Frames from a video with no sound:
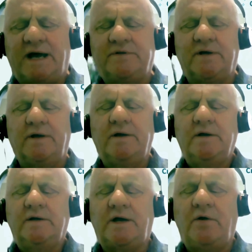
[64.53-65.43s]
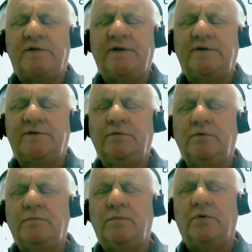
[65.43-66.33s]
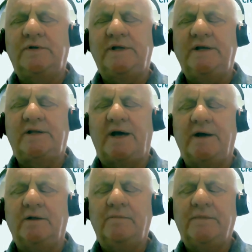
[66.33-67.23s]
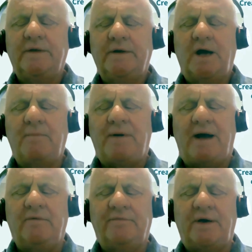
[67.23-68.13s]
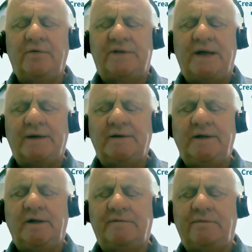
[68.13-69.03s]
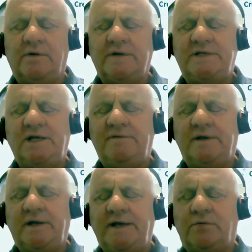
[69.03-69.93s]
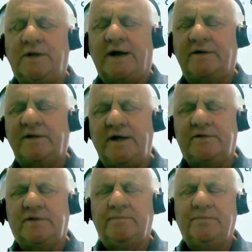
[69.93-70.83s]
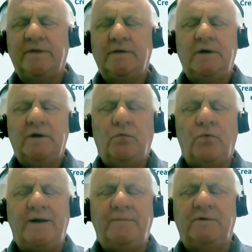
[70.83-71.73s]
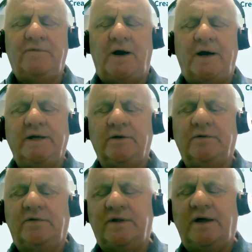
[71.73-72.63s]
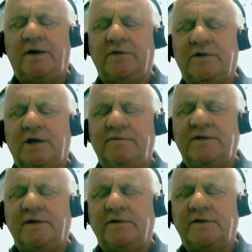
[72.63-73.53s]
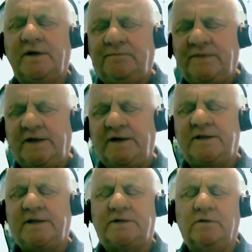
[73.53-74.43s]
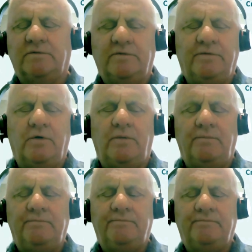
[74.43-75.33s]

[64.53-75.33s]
chapter goes into more detail about those techniques for achieving equal access when providing goods and services in a digital form.